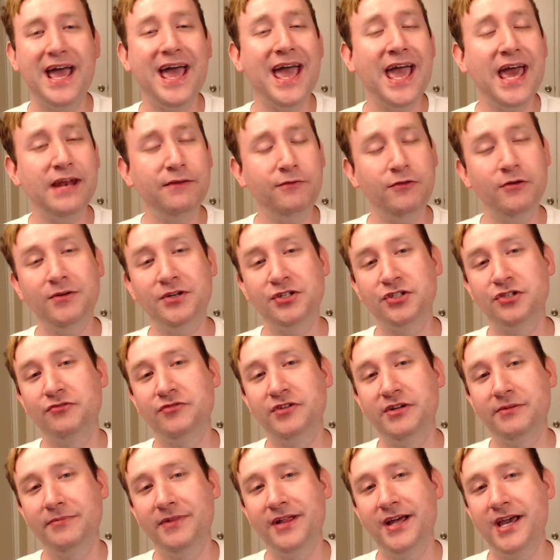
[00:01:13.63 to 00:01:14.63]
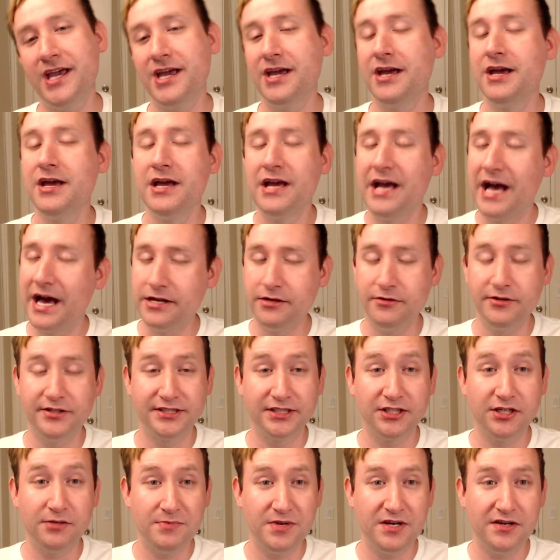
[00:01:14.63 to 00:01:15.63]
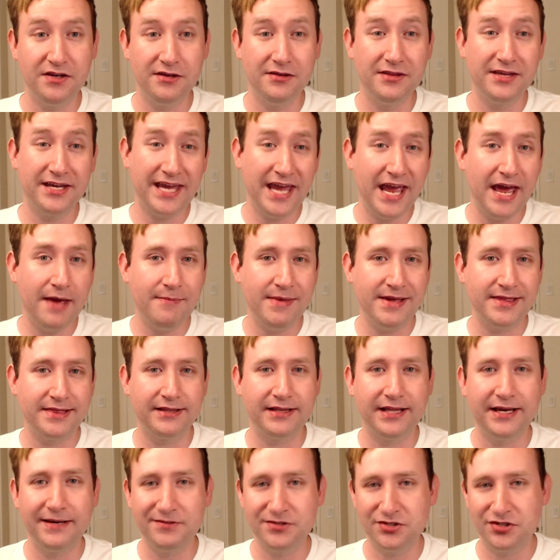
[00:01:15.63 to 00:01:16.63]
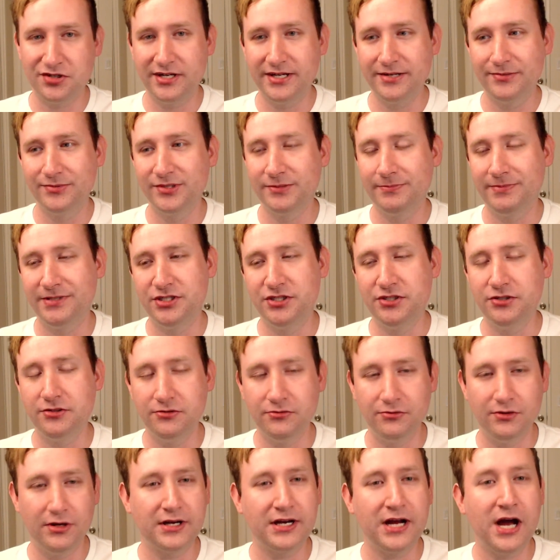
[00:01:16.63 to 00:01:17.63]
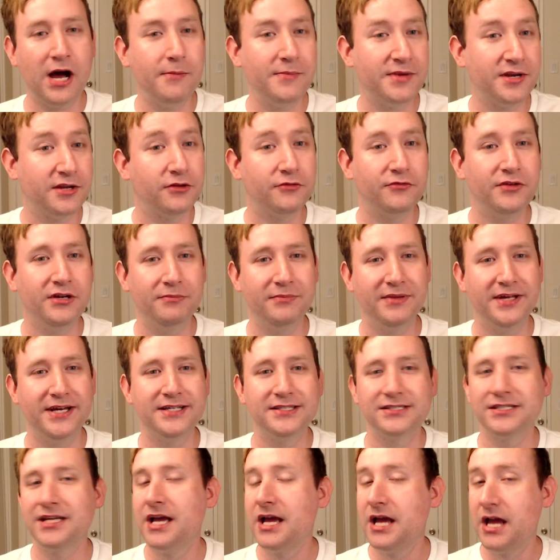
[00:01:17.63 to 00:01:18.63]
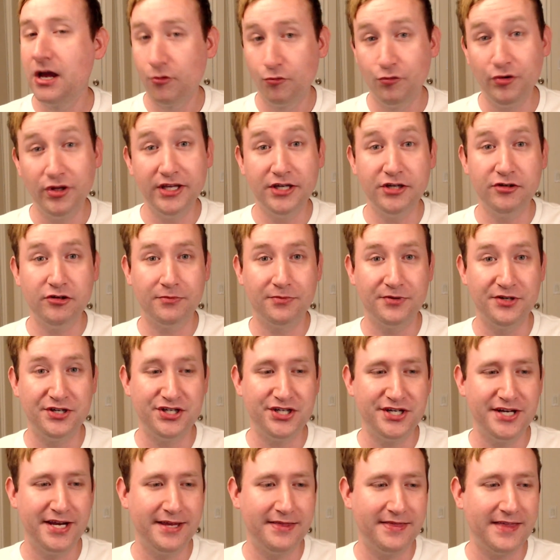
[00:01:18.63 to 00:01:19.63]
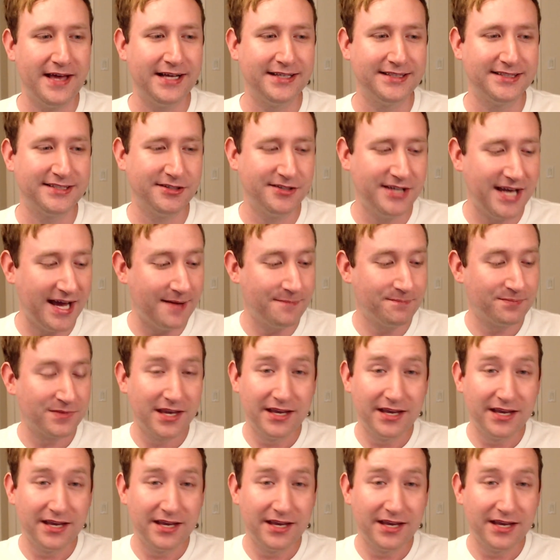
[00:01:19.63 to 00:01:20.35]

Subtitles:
And if you're watching the replay, I know there's a good bit of you that can't make the live streams, but you comment on the replays. Really do appreciate that. So, yeah.